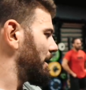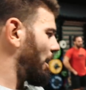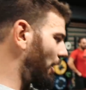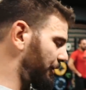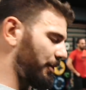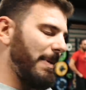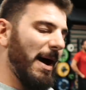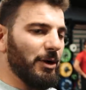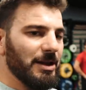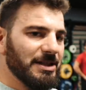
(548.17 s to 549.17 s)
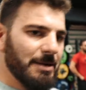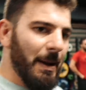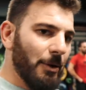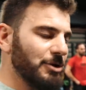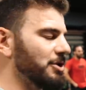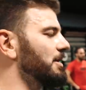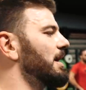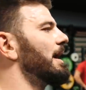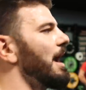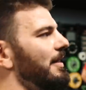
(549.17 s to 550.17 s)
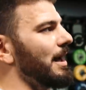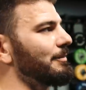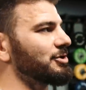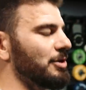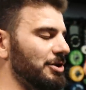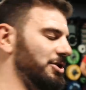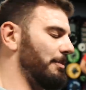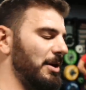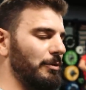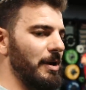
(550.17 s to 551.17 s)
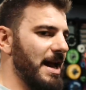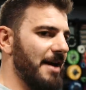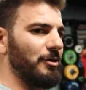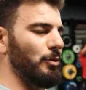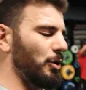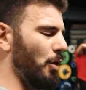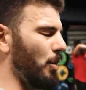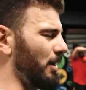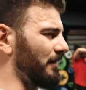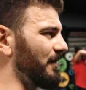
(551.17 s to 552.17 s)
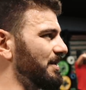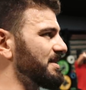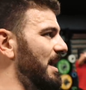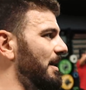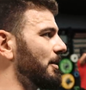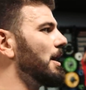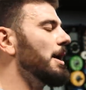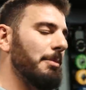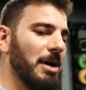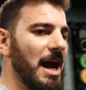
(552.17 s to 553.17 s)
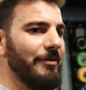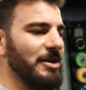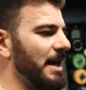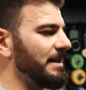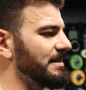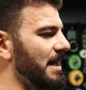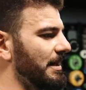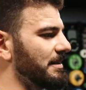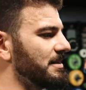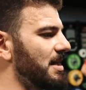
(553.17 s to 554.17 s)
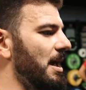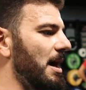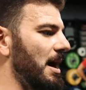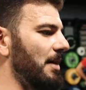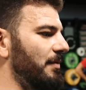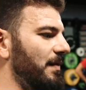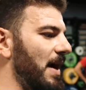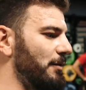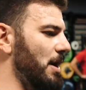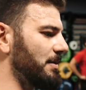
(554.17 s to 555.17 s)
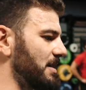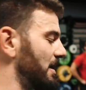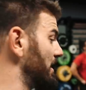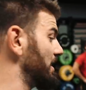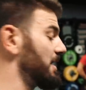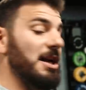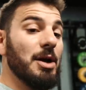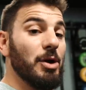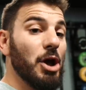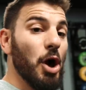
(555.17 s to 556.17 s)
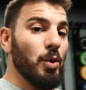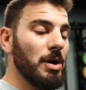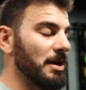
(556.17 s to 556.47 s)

all 3 power cleans and a power jerk, and then I'm just gonna jump in right after and we'll go waterfall style. But every 90 seconds for 5 rounds. Here we go.